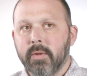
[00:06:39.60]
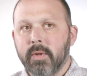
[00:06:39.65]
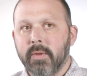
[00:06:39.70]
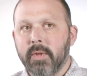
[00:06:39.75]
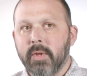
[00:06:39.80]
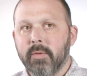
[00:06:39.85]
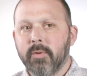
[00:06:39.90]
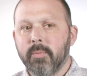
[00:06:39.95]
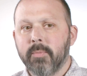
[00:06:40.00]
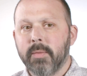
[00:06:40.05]
I
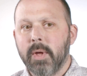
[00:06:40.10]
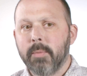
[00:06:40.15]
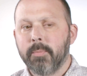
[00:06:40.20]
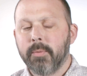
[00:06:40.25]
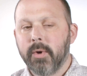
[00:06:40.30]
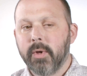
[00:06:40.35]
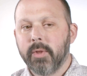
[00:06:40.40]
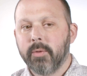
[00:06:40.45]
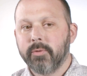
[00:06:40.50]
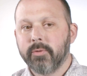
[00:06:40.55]
think from that
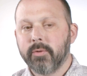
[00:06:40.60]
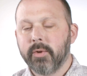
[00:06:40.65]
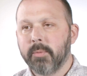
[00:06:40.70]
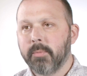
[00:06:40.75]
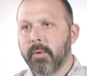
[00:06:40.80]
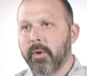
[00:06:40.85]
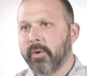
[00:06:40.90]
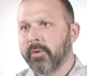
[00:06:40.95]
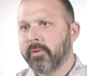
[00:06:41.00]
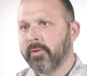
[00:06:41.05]
point, they're just going to
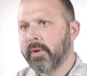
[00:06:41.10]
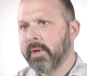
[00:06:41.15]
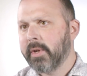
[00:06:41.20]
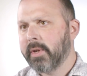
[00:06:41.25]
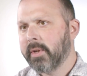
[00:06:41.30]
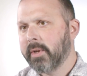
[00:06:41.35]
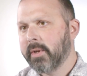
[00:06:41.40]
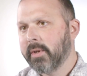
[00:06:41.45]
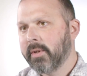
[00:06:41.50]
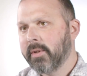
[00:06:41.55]
monitor it
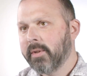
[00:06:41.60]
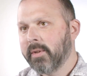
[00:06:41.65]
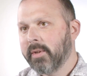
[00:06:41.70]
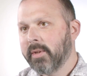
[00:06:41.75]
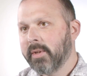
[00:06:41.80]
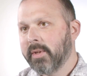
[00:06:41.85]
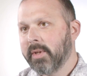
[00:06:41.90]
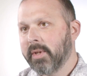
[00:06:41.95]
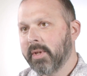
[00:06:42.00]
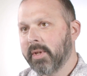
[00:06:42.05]

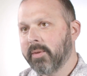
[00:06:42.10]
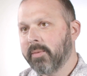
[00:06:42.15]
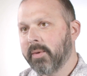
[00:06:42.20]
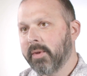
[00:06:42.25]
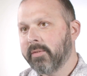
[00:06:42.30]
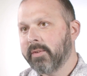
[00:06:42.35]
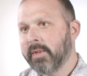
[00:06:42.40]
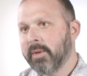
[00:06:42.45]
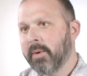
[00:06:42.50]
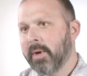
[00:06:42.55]

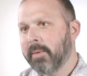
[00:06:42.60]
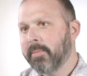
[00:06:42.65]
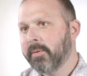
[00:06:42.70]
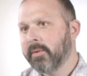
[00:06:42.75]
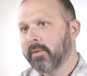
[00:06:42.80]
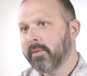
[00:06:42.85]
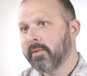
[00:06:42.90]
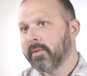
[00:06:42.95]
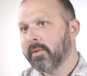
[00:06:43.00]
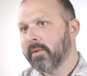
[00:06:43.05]
and see what
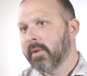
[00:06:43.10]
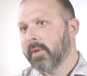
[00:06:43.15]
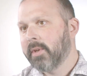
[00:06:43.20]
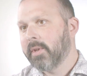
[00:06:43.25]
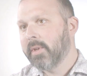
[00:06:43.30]
happens.